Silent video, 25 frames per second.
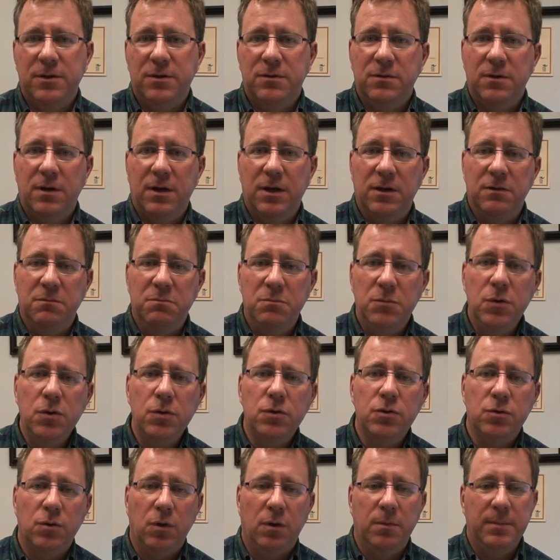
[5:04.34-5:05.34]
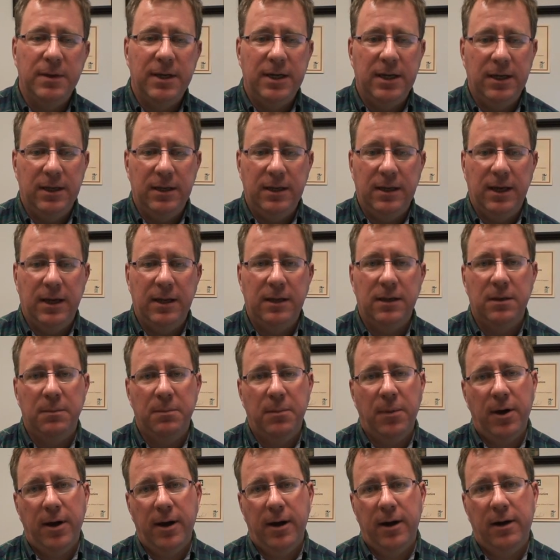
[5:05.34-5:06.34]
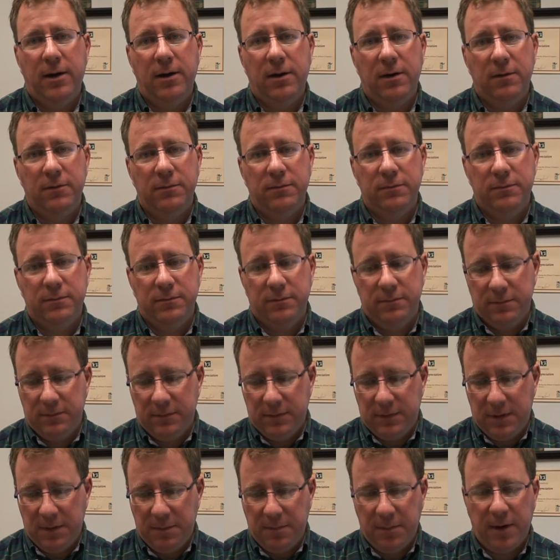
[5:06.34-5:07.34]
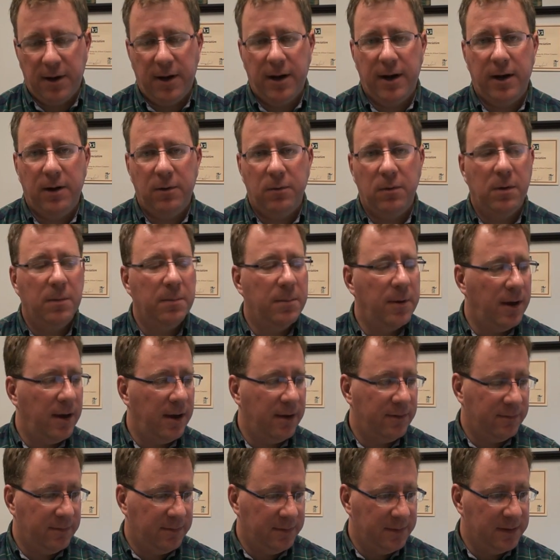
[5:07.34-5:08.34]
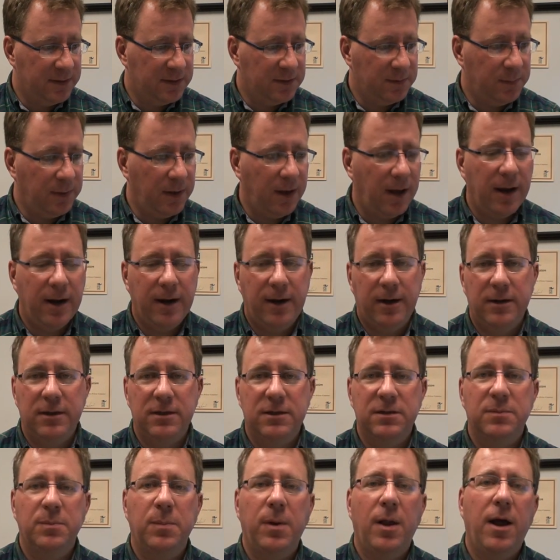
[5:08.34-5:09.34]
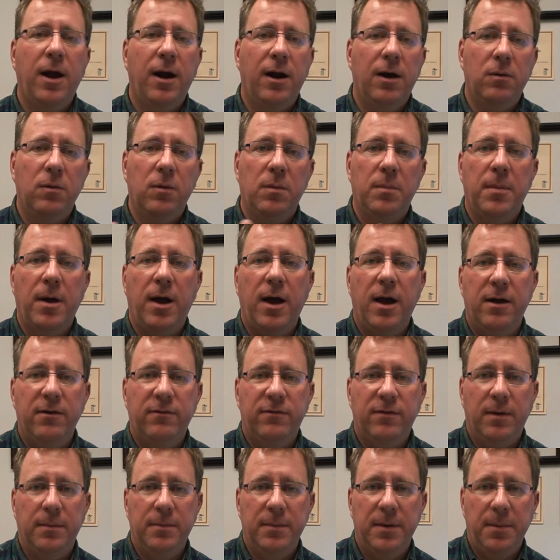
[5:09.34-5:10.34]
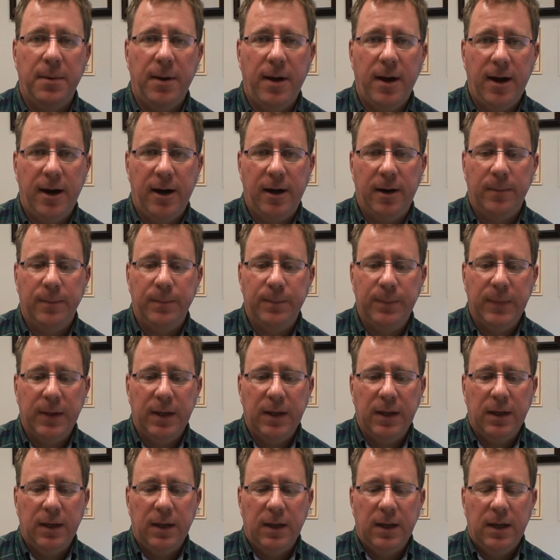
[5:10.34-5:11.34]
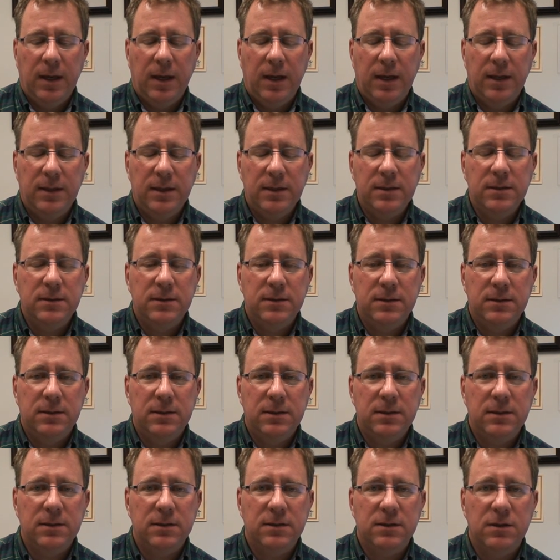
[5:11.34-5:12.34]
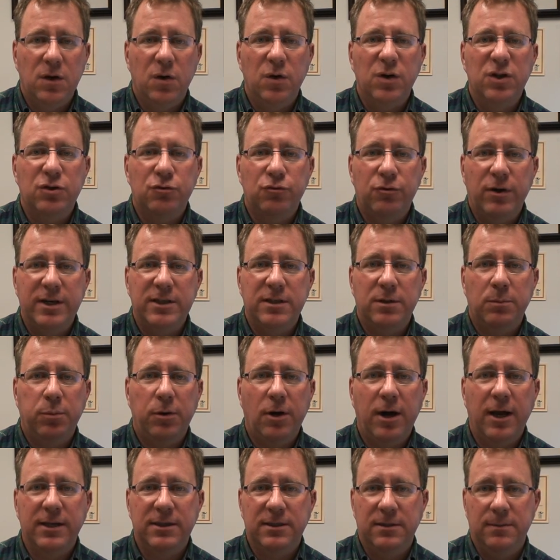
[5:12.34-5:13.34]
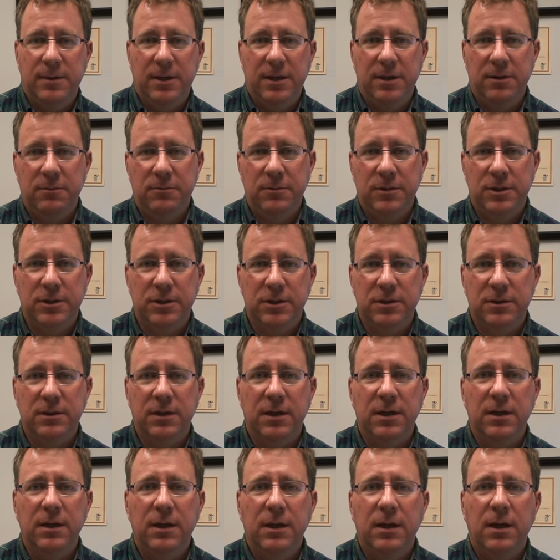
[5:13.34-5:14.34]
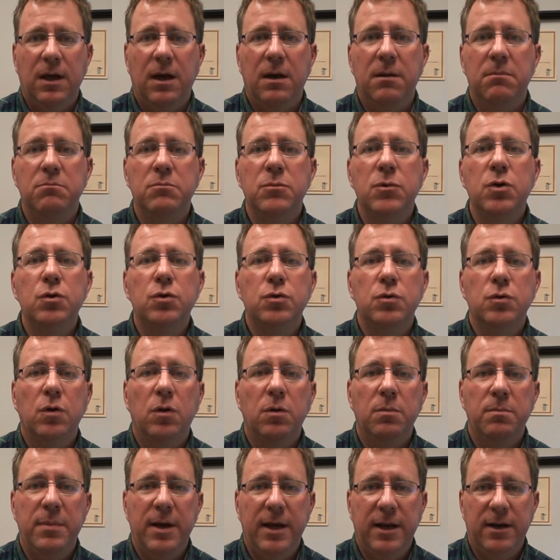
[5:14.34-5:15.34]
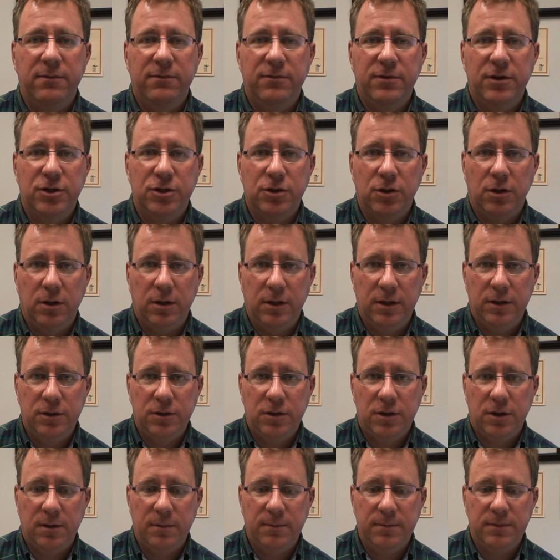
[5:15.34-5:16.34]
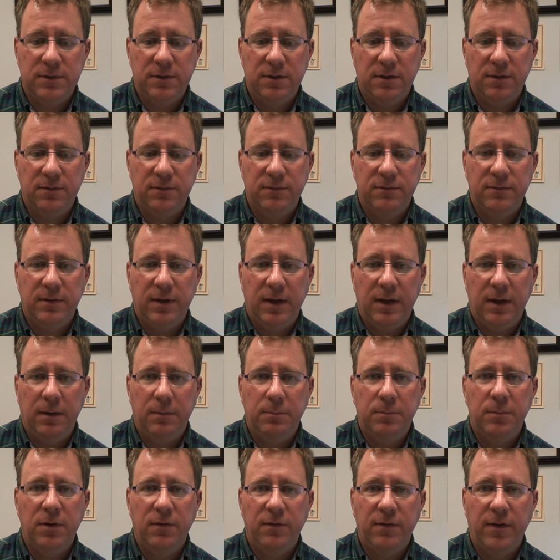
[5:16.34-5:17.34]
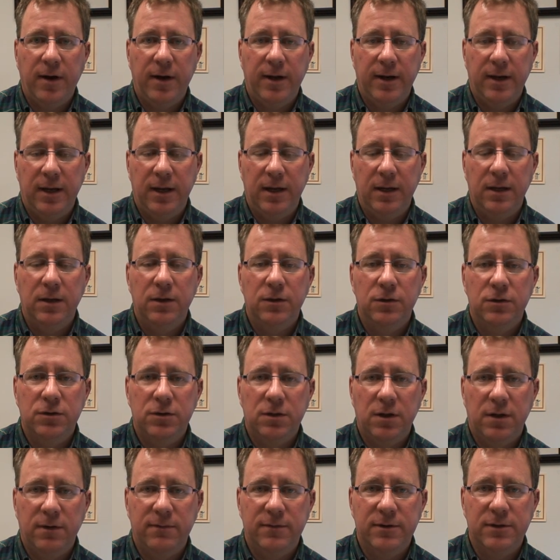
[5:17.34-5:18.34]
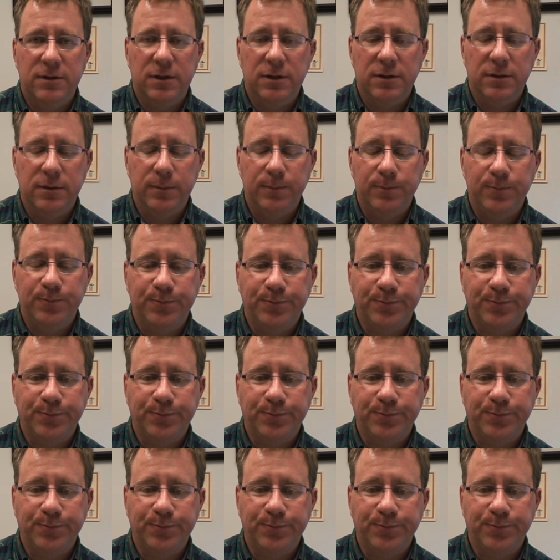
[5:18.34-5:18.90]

is mutual, meaning that the buyer will buy from the supplier and the supplier will buy from the buyer. And this is known as reciprocity, which is a mutual beneficial in terms of providing services.